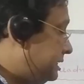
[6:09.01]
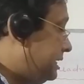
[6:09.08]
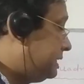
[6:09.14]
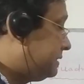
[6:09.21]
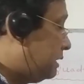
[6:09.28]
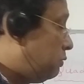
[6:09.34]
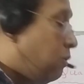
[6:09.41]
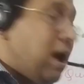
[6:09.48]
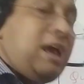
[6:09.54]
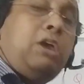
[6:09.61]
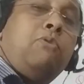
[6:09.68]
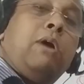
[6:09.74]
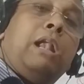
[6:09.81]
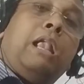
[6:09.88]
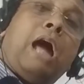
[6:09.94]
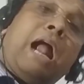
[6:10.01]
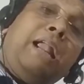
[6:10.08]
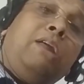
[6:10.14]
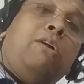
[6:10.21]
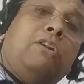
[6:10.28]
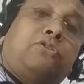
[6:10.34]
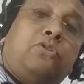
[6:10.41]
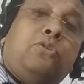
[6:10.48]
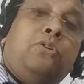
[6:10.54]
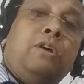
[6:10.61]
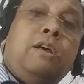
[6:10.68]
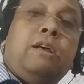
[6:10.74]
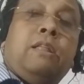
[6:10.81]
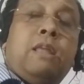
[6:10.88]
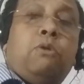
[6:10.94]
Yes, that why you are learning also
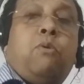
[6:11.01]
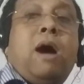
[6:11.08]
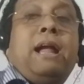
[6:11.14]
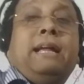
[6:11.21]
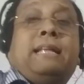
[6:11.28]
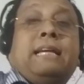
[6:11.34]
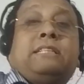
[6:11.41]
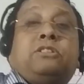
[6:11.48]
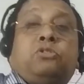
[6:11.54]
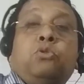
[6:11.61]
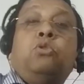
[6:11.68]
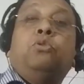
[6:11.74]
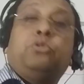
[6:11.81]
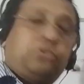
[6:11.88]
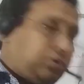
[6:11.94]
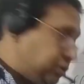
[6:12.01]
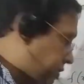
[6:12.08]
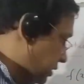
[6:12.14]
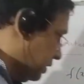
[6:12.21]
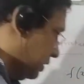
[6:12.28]
that why it has two roots.